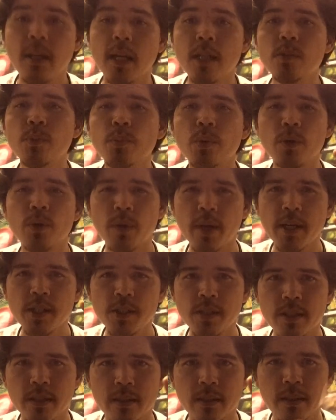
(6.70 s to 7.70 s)

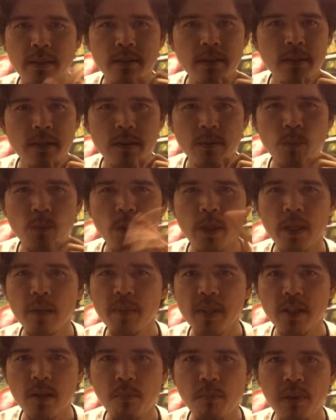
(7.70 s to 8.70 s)
exploration. We're going to
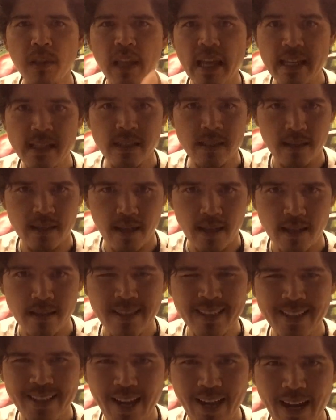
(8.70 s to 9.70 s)
be in the play state
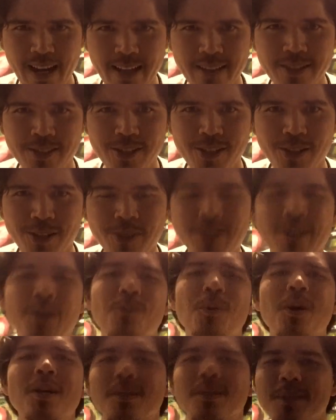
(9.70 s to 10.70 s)
today. So
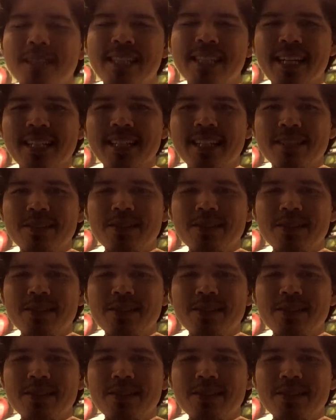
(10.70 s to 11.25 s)
welcome to Technique